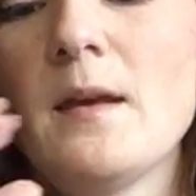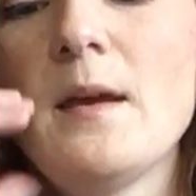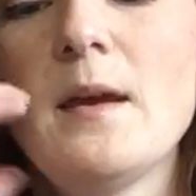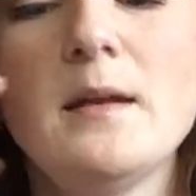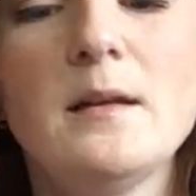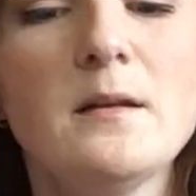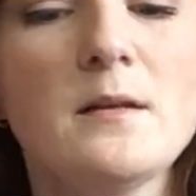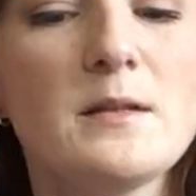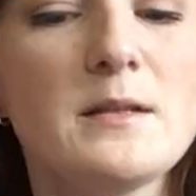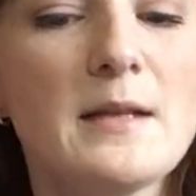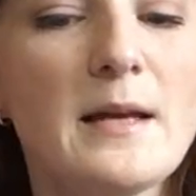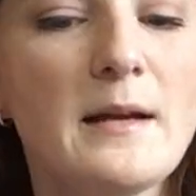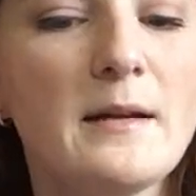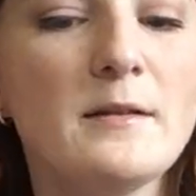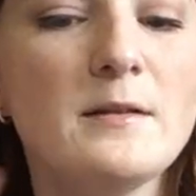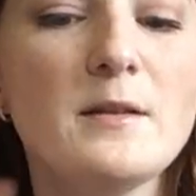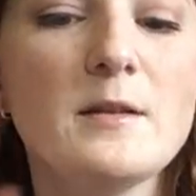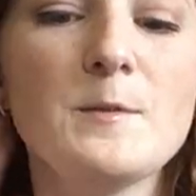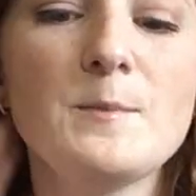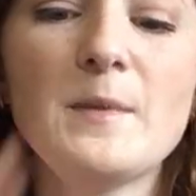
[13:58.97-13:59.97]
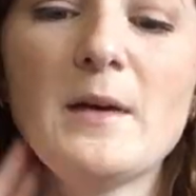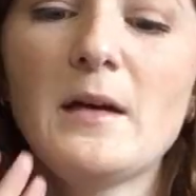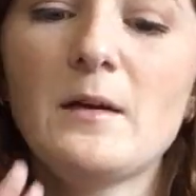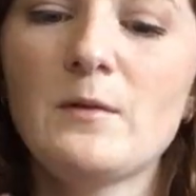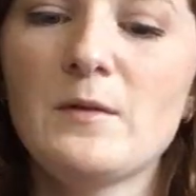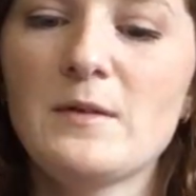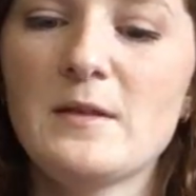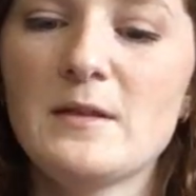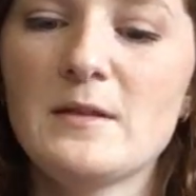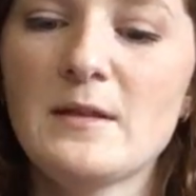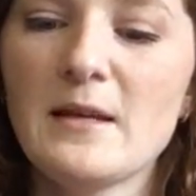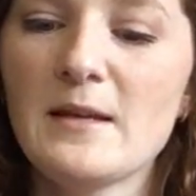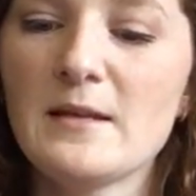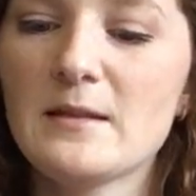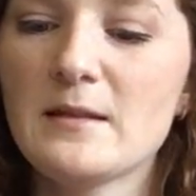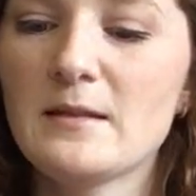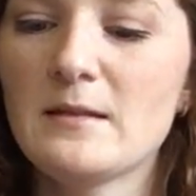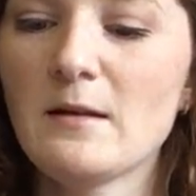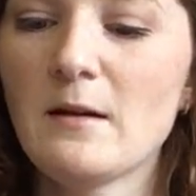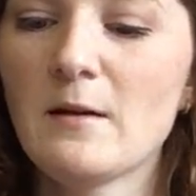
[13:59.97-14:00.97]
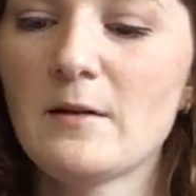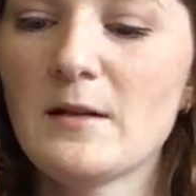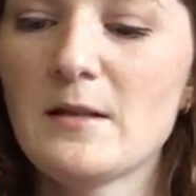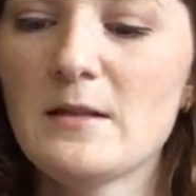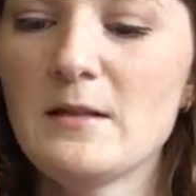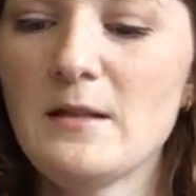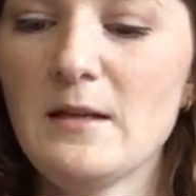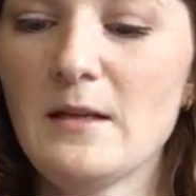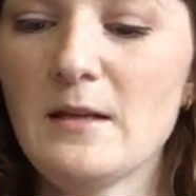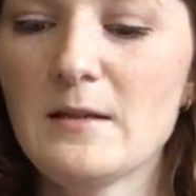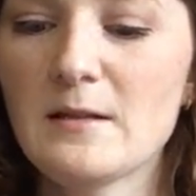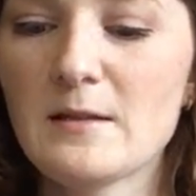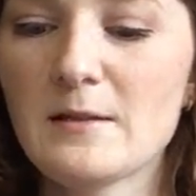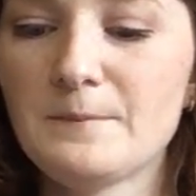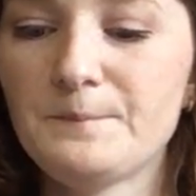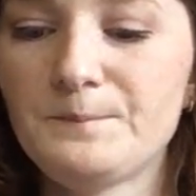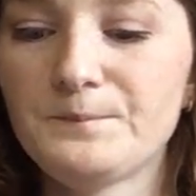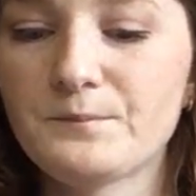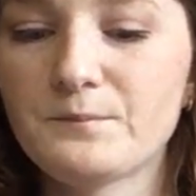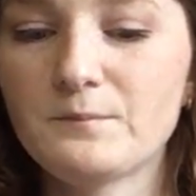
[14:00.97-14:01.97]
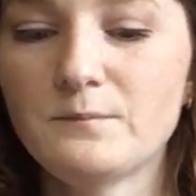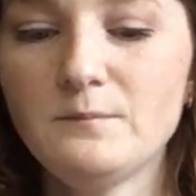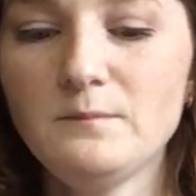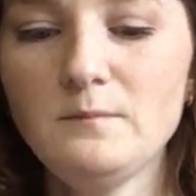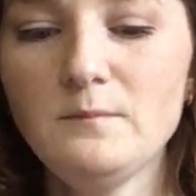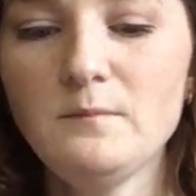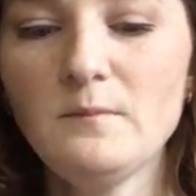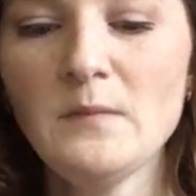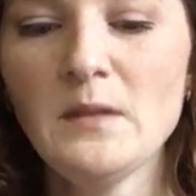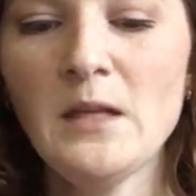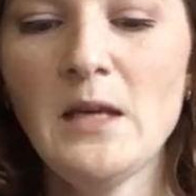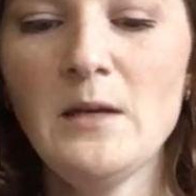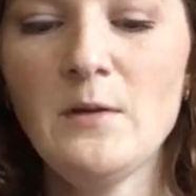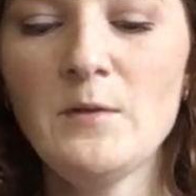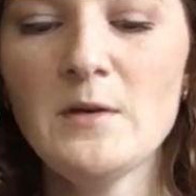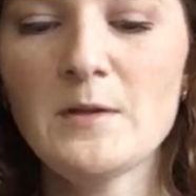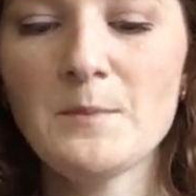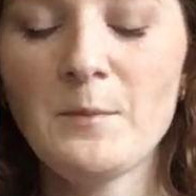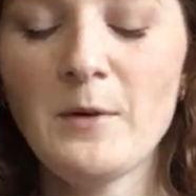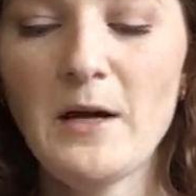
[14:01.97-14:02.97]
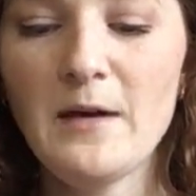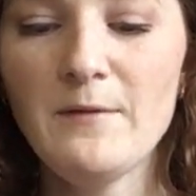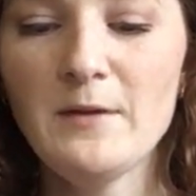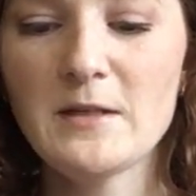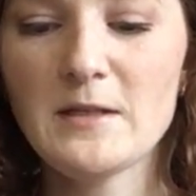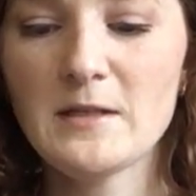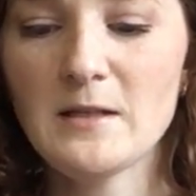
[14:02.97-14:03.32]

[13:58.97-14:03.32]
Ender sat on his bed with his desk on his knees. It was private